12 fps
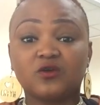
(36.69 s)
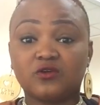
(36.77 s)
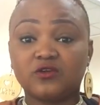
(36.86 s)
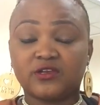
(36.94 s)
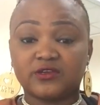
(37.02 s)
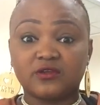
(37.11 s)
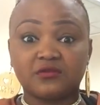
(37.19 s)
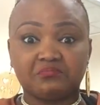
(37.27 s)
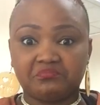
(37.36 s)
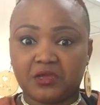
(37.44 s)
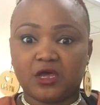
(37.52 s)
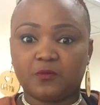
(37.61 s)
could
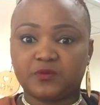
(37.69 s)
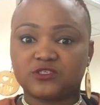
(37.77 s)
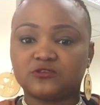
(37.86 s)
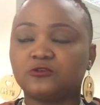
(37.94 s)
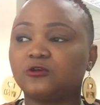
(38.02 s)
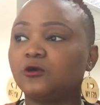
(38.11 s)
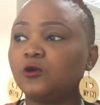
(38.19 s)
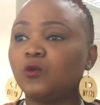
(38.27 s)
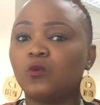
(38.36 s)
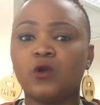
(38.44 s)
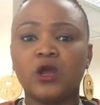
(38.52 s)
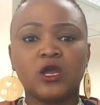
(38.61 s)
help us
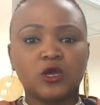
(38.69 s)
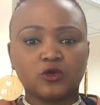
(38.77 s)
grow,